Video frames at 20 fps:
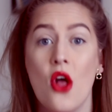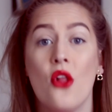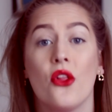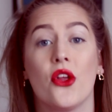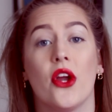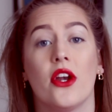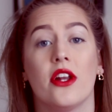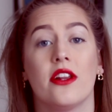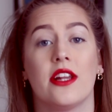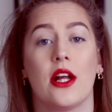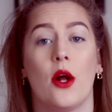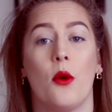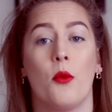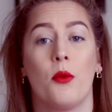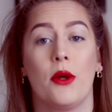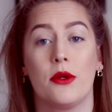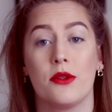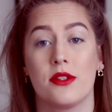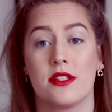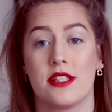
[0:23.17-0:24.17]
The only thing I
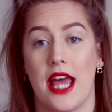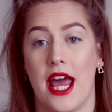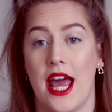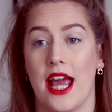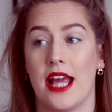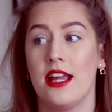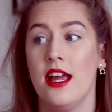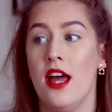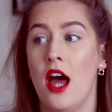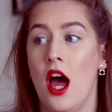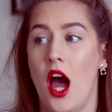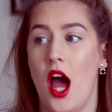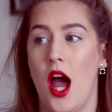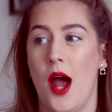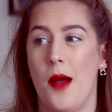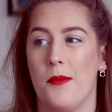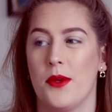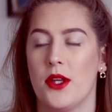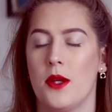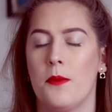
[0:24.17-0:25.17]
will say,
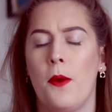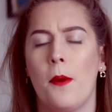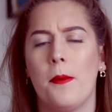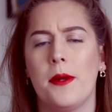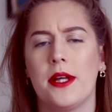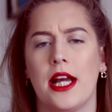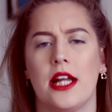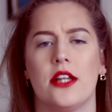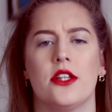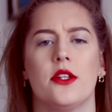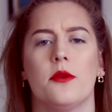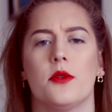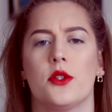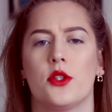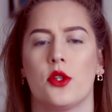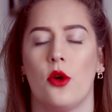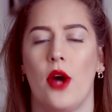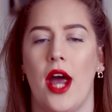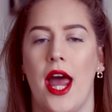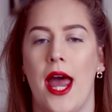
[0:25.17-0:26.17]
you probably can do it with
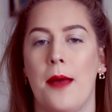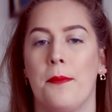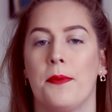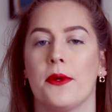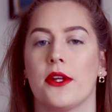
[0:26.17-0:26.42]
short hair,